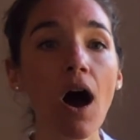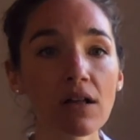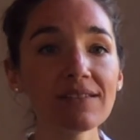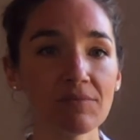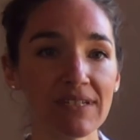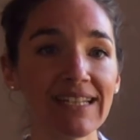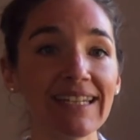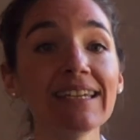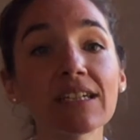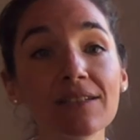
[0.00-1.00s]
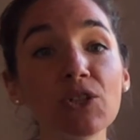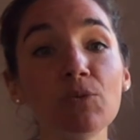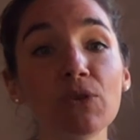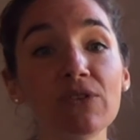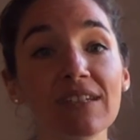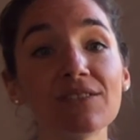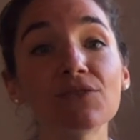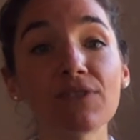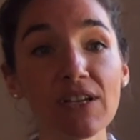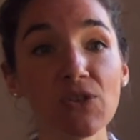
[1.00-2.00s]
ultimately contributing to
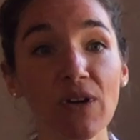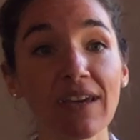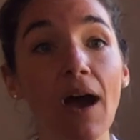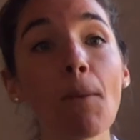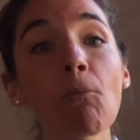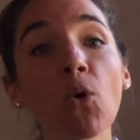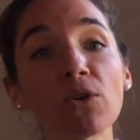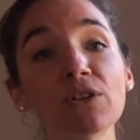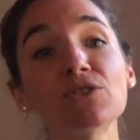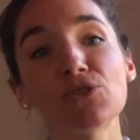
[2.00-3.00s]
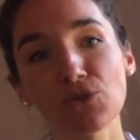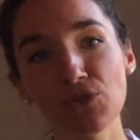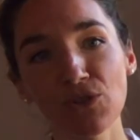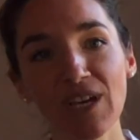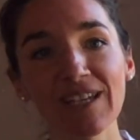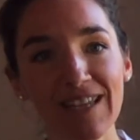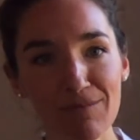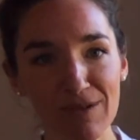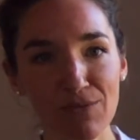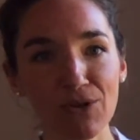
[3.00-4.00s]
fostering a more socially
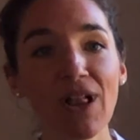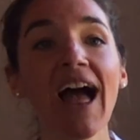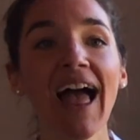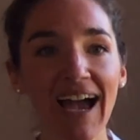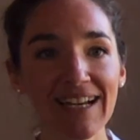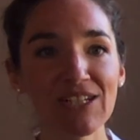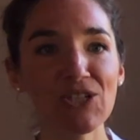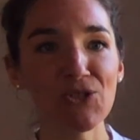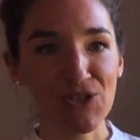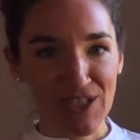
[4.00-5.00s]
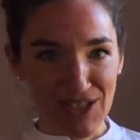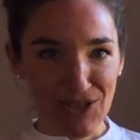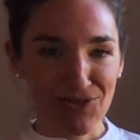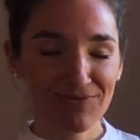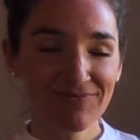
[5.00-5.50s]
acceptable energy transition.